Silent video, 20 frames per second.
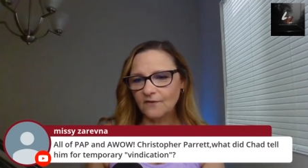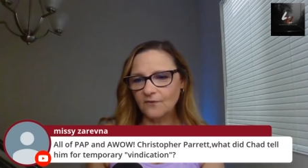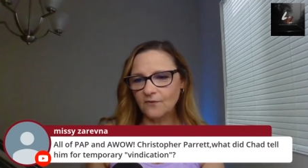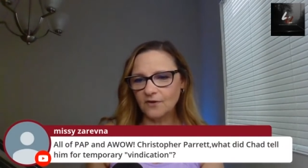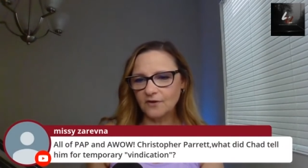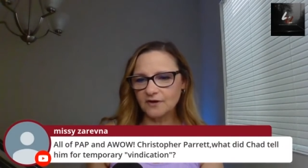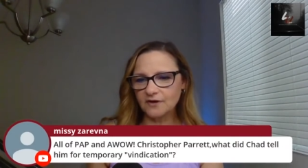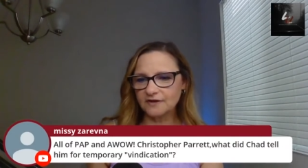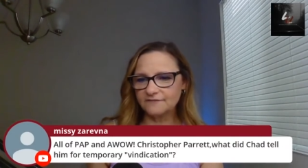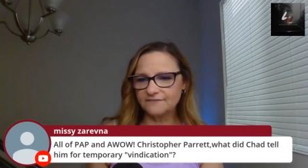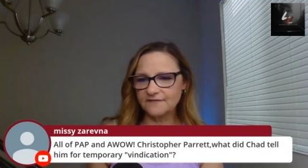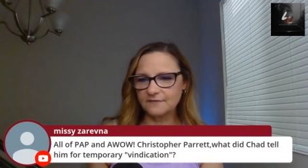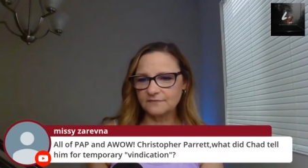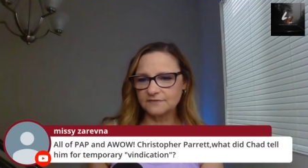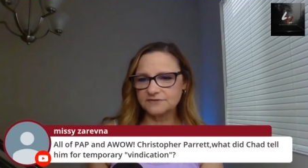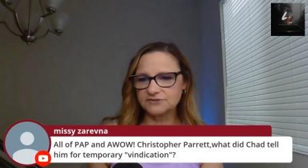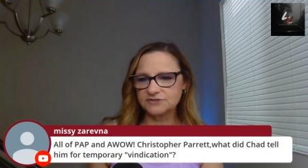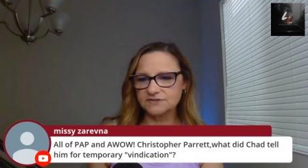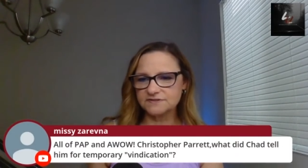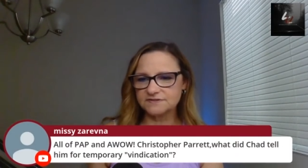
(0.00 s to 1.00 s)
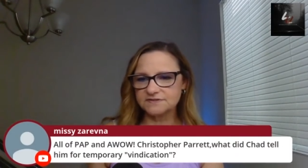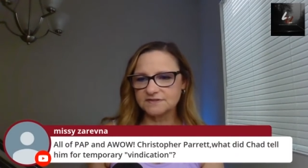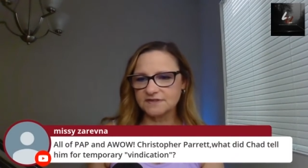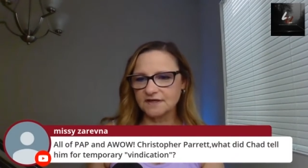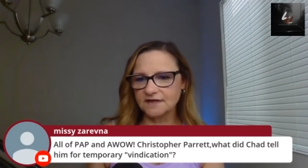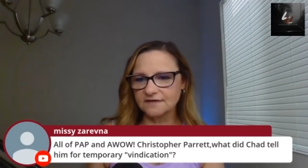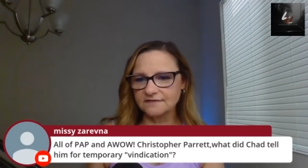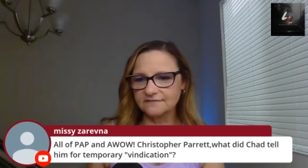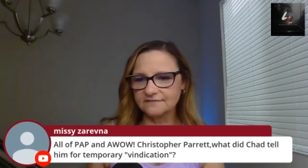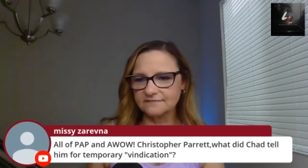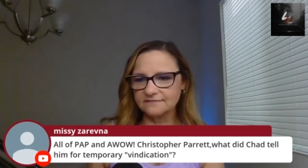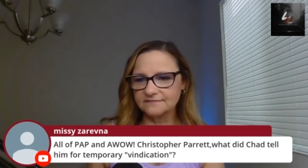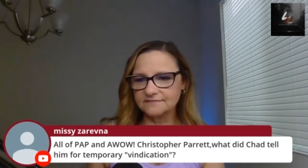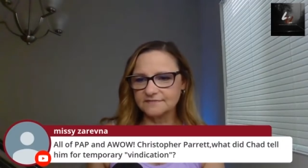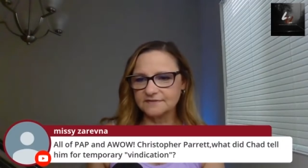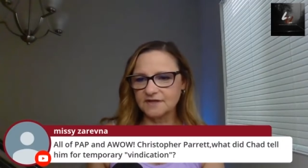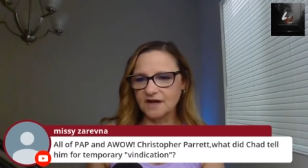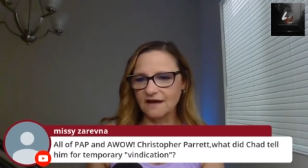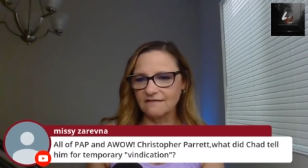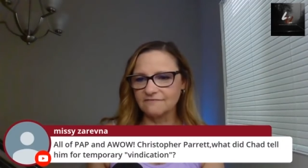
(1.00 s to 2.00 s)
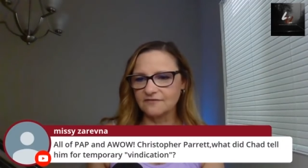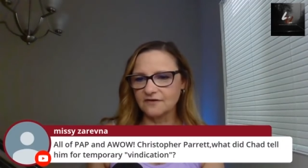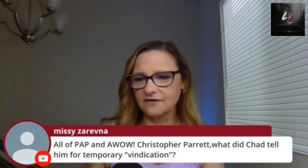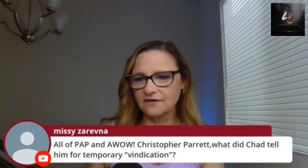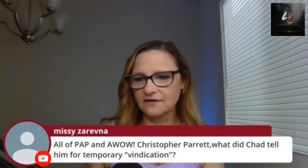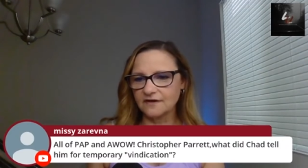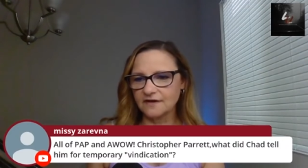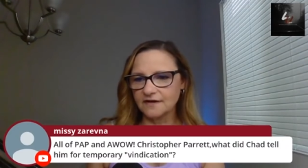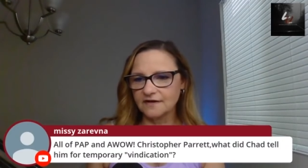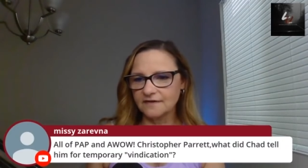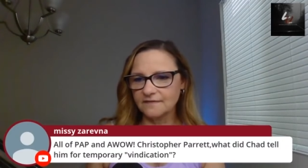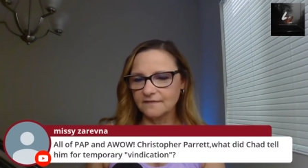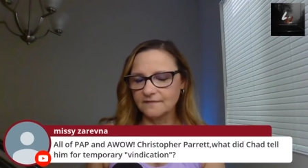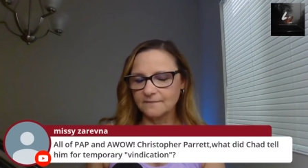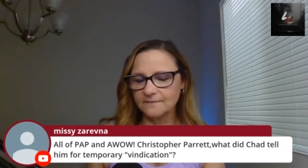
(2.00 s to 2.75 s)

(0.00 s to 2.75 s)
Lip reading: or if it was just a cover.